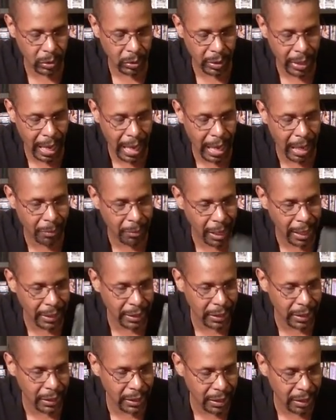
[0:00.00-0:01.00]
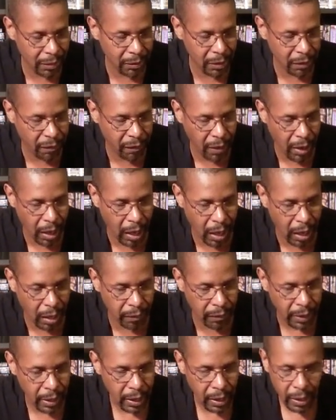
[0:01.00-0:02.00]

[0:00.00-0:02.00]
So now 1975